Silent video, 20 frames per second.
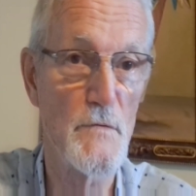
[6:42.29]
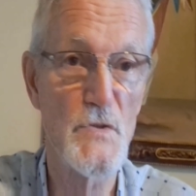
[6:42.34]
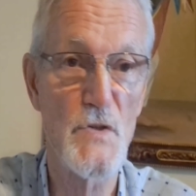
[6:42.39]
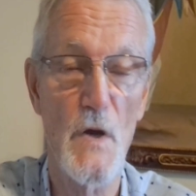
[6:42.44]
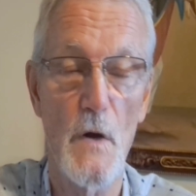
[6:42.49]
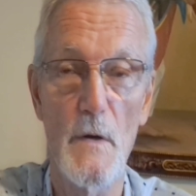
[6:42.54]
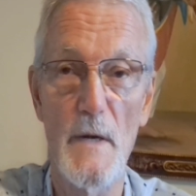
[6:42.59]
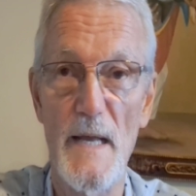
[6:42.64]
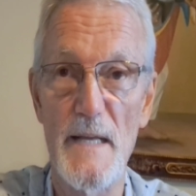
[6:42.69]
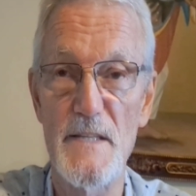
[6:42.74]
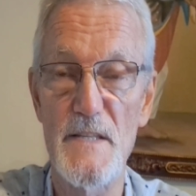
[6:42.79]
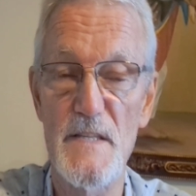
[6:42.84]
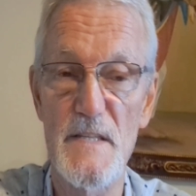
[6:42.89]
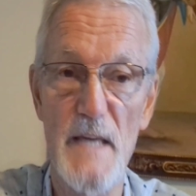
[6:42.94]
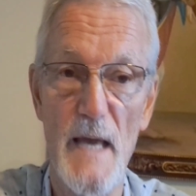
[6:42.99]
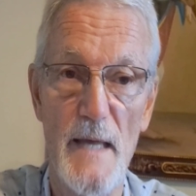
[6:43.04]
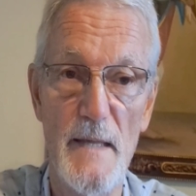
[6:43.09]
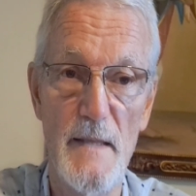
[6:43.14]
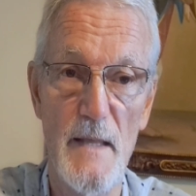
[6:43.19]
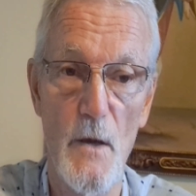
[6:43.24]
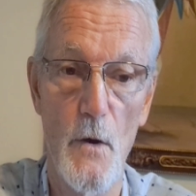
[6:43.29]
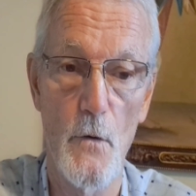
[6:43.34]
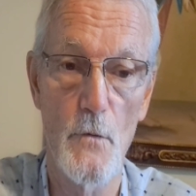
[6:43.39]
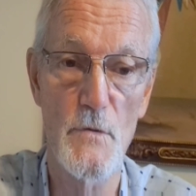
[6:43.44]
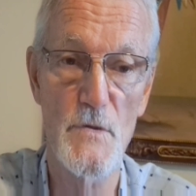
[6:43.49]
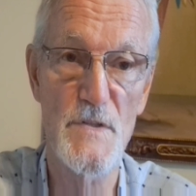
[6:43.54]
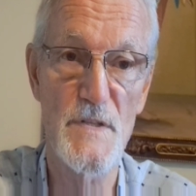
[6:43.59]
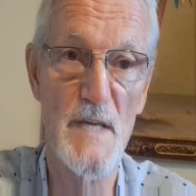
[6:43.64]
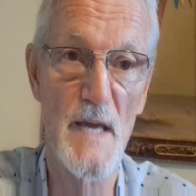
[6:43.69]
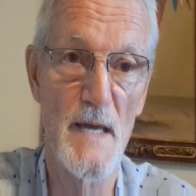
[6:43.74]
So let's say the
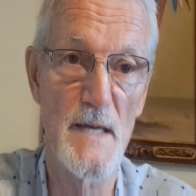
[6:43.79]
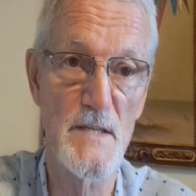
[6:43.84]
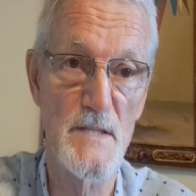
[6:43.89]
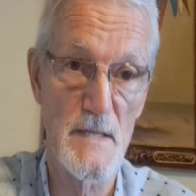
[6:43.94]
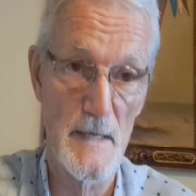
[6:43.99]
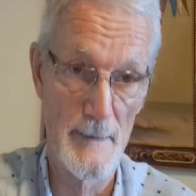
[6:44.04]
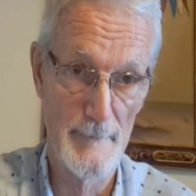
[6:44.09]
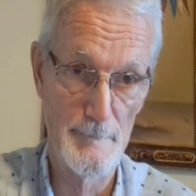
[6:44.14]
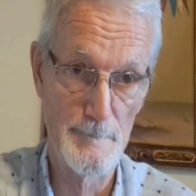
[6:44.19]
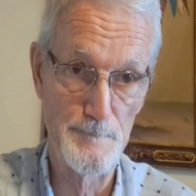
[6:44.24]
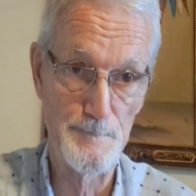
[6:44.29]
owner says,